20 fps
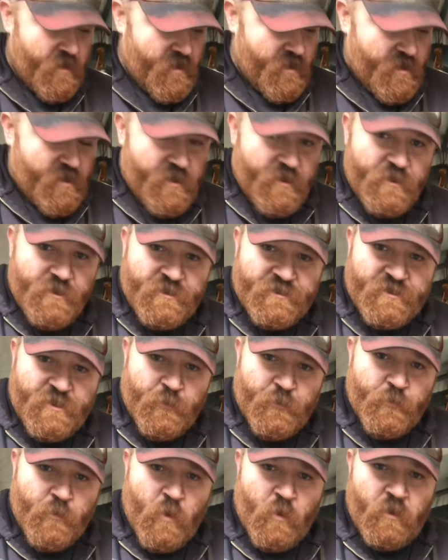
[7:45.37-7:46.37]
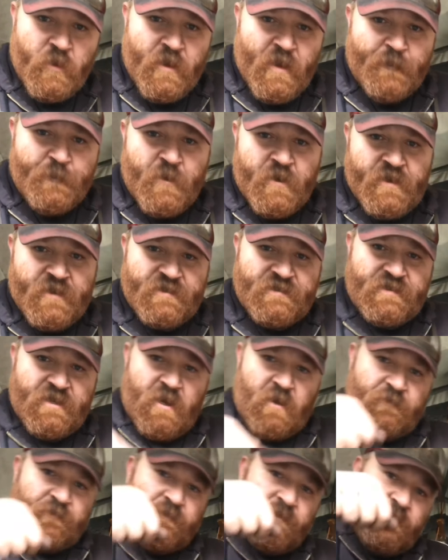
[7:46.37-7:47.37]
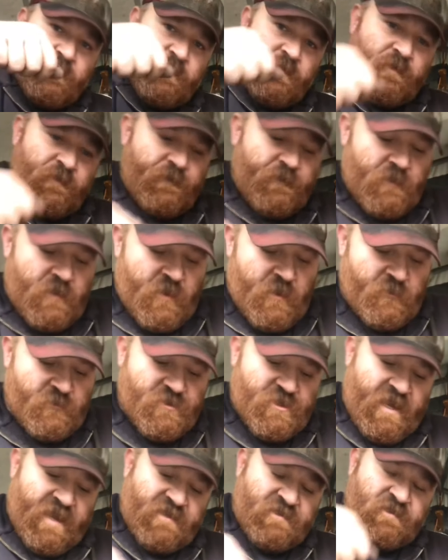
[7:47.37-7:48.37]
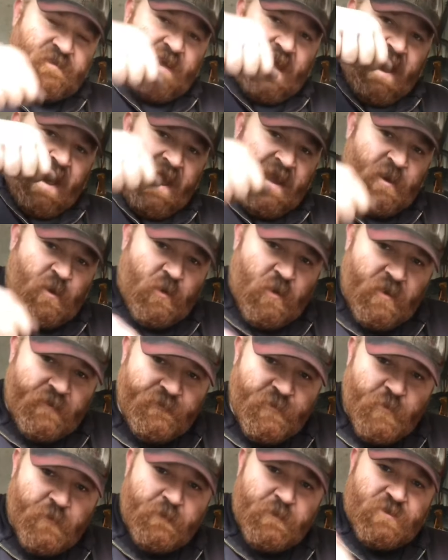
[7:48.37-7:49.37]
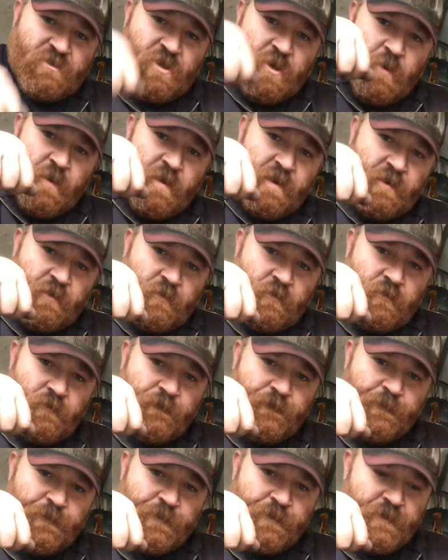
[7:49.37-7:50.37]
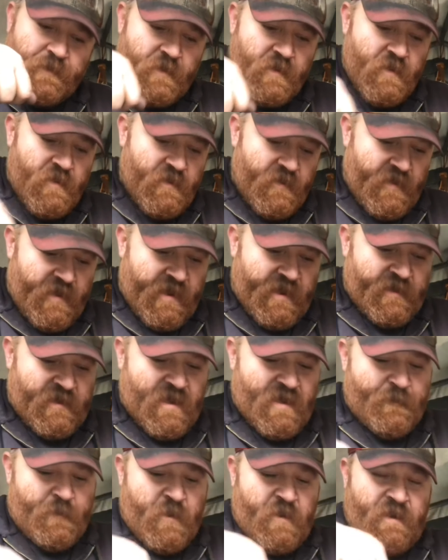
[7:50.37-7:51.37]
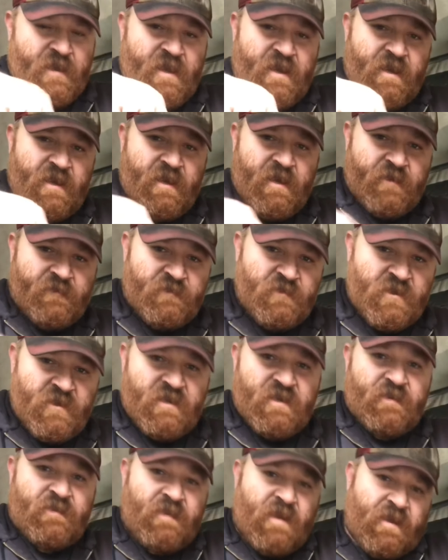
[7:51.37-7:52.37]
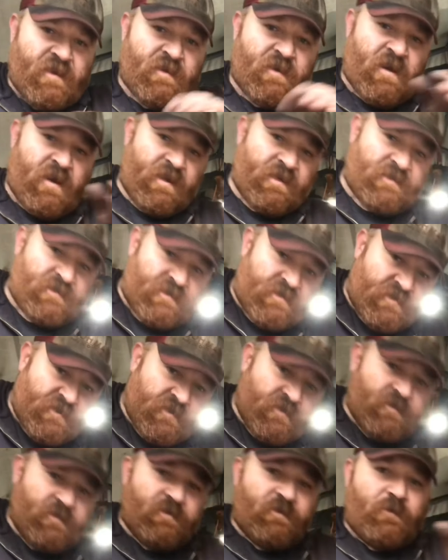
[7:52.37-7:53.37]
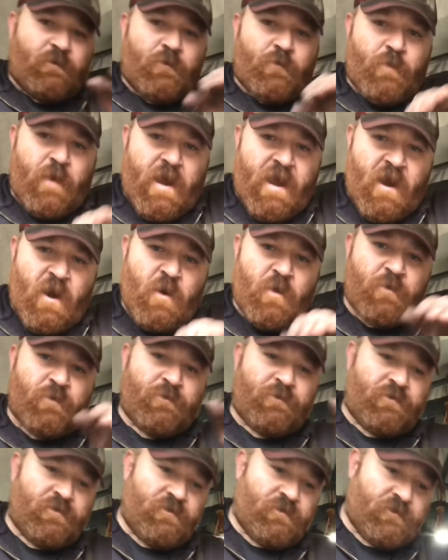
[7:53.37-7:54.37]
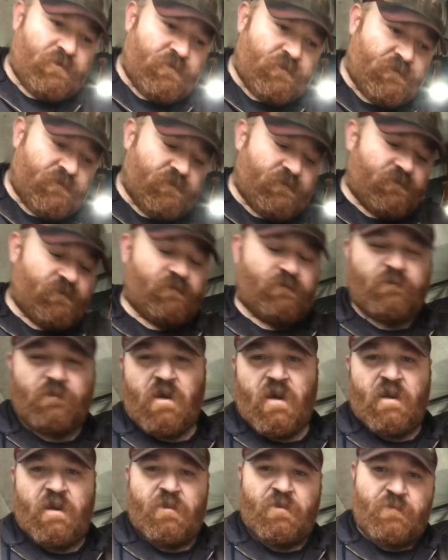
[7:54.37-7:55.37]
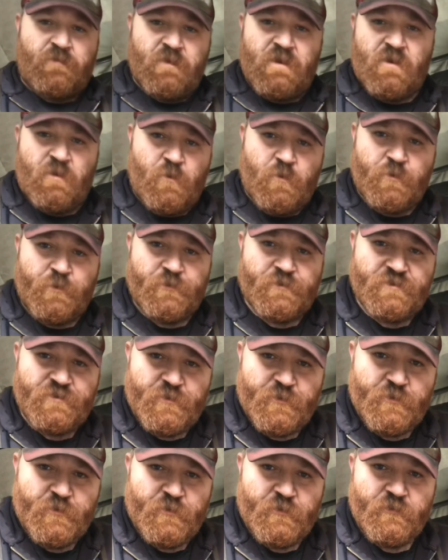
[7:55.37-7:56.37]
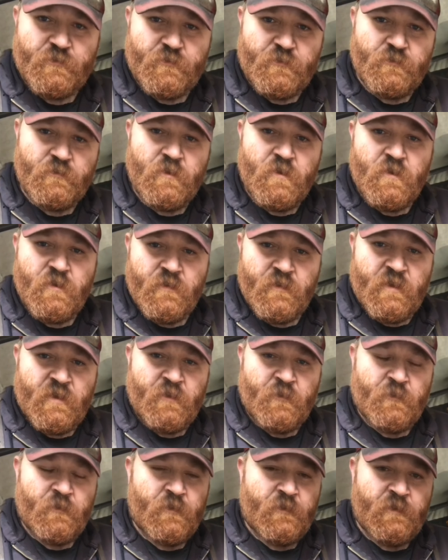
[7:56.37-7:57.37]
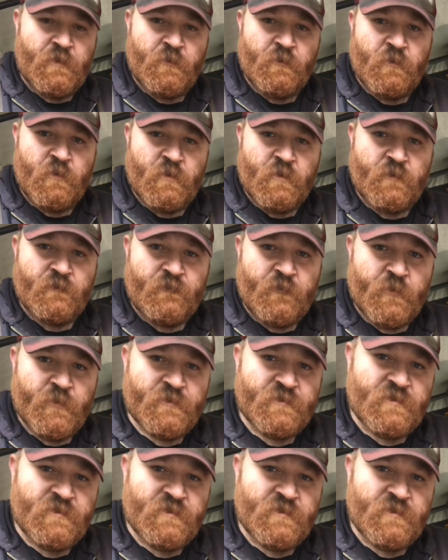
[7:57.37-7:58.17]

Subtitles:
You're just going to roll it up on itself, you know, changing the angle of your material, and keep on hitting it until you get that nice round kind of 3/4 circle that you're looking for.